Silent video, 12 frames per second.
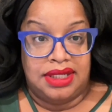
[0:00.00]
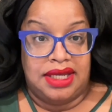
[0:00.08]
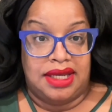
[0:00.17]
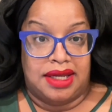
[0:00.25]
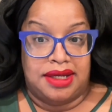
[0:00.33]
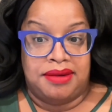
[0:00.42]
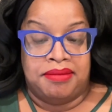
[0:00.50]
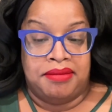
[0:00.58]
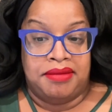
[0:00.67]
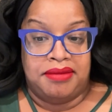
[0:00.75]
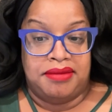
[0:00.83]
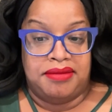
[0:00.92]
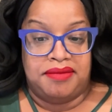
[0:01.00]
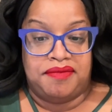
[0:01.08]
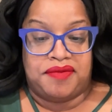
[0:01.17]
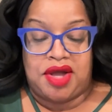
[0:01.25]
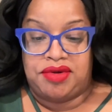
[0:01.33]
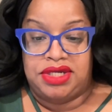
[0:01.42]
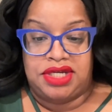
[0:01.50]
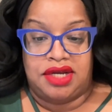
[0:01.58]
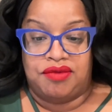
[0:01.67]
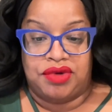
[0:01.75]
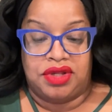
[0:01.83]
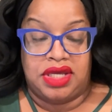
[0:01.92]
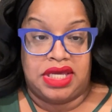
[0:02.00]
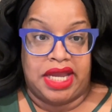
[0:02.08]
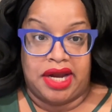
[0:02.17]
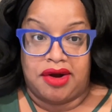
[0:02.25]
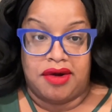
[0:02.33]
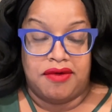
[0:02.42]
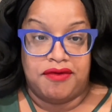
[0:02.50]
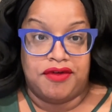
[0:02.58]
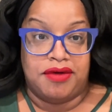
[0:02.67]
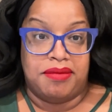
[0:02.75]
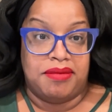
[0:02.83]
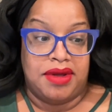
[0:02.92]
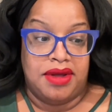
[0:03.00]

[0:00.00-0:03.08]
and Cody didn't really care for,